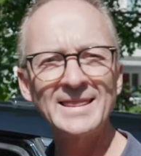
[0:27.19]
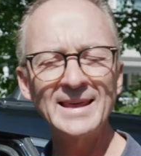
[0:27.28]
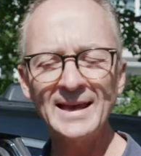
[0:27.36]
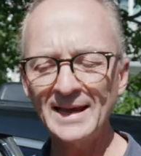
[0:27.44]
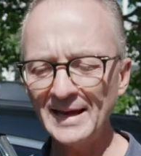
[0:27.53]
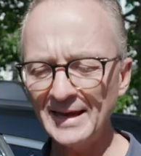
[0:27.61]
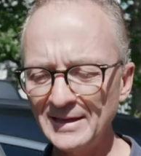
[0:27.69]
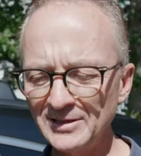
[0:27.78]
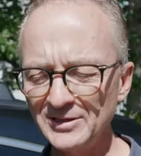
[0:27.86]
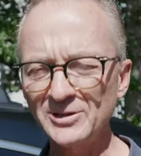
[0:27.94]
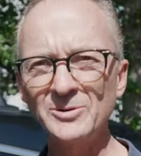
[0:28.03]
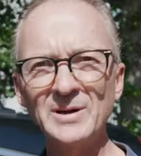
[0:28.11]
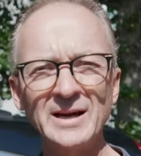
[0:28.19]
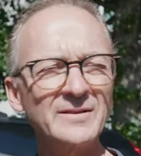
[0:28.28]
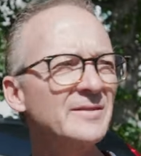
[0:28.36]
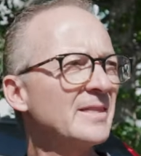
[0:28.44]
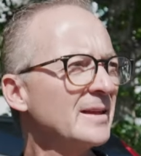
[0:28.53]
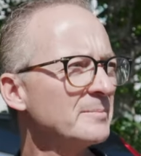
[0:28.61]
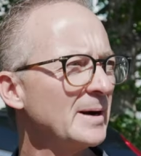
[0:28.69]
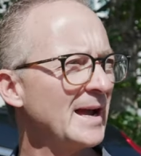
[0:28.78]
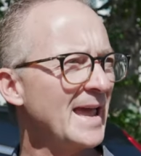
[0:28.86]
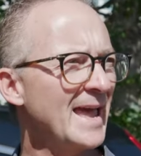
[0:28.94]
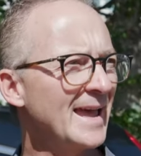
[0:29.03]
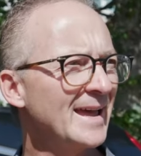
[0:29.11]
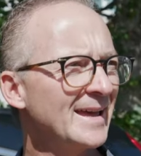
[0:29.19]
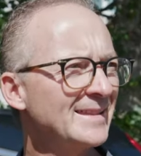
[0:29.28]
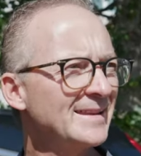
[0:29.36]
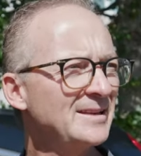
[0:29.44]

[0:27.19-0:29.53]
They do everything by hand.